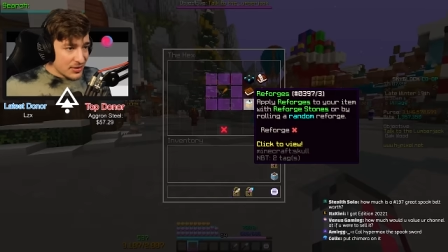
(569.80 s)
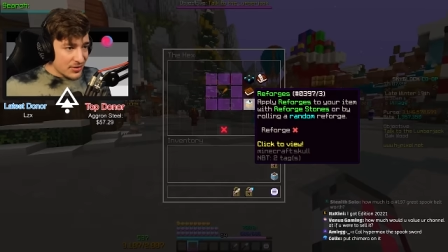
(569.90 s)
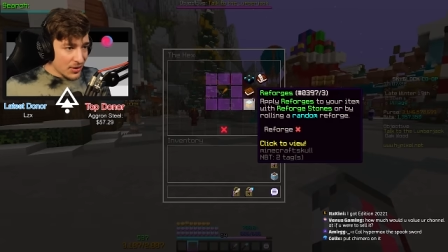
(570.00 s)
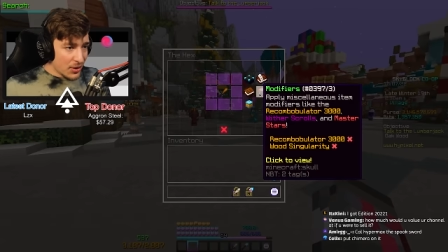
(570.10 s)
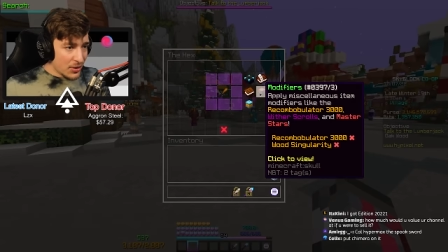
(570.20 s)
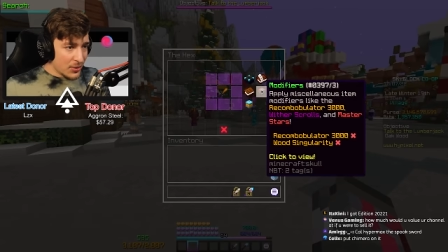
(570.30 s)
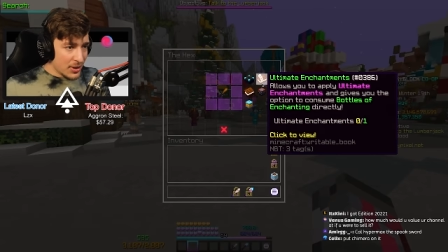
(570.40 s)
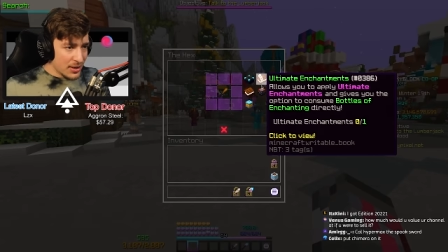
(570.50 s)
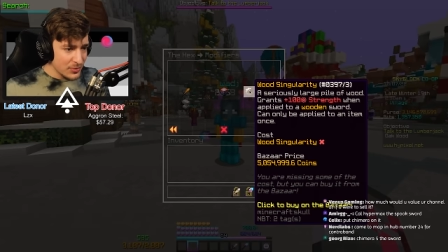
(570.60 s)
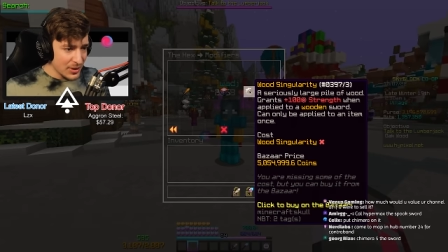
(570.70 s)
So
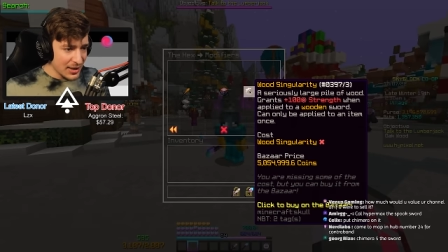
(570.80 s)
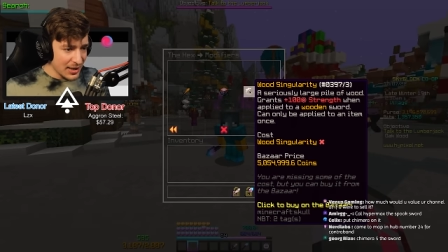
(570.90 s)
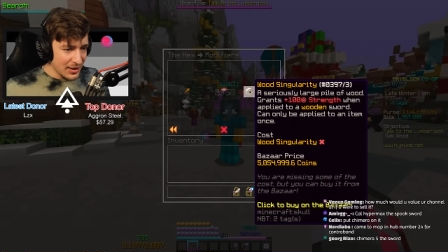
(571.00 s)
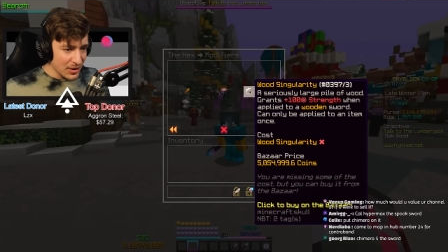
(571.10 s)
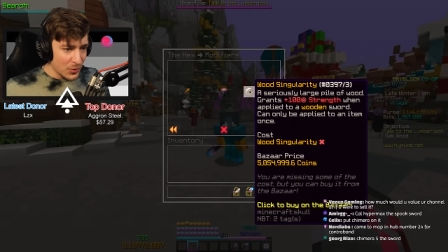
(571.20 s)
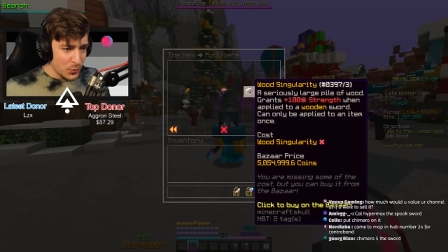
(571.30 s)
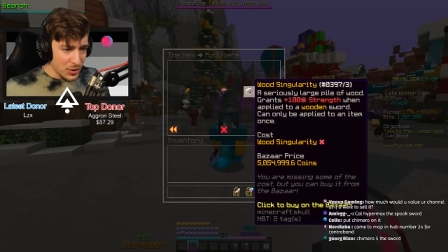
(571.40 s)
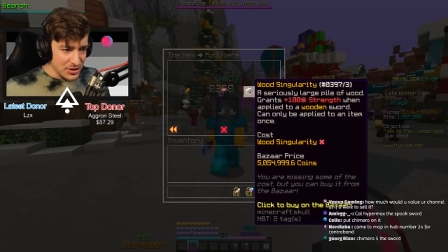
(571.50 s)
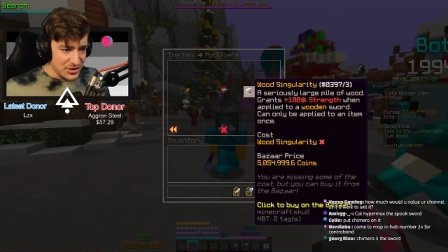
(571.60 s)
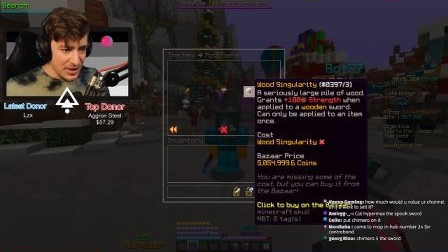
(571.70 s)
we need a
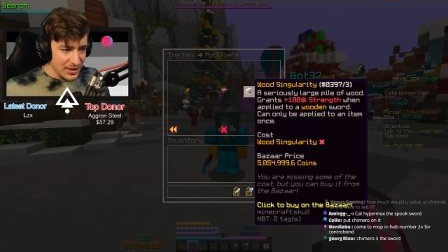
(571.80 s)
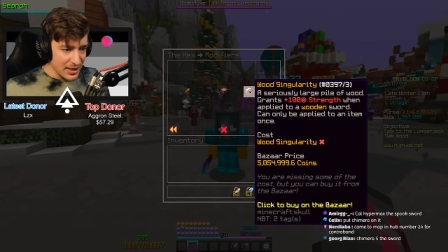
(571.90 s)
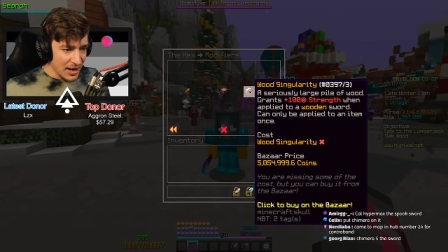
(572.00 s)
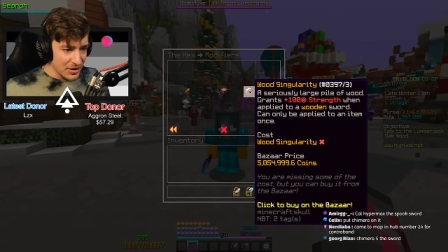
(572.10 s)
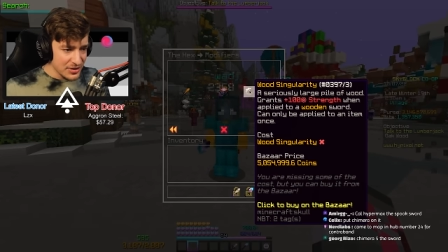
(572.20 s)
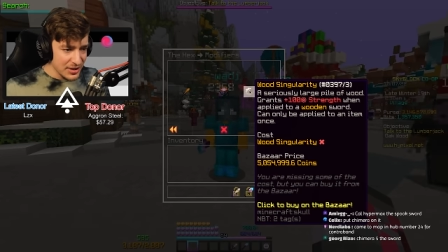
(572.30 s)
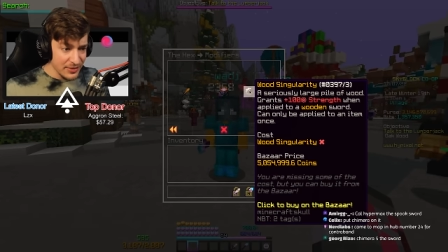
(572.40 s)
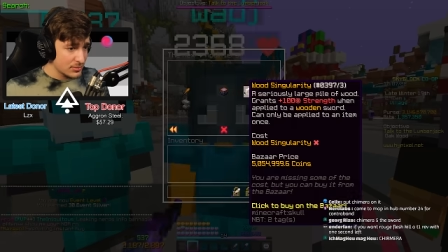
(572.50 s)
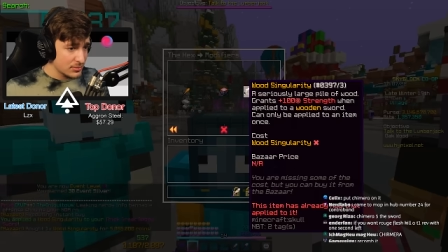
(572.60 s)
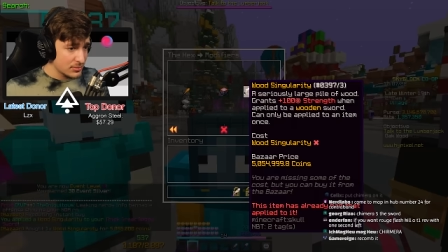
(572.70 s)
wood singularity